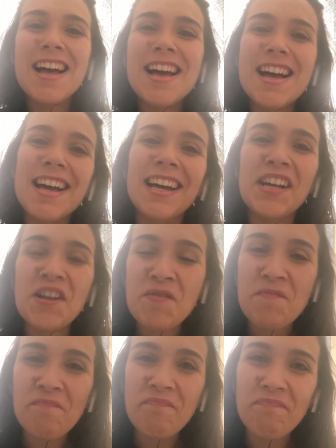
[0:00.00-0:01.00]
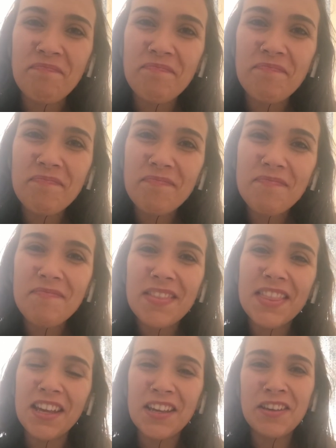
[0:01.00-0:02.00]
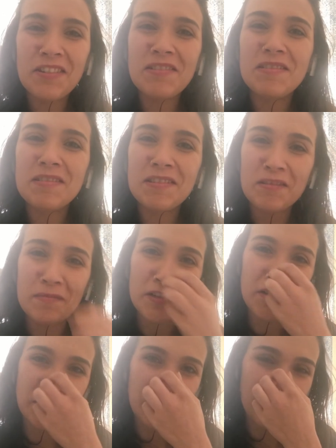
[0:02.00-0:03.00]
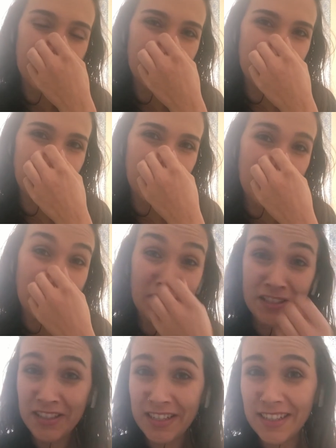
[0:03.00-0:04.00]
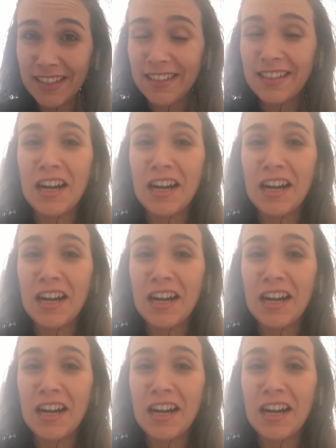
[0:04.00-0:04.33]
Thank you so much for watching.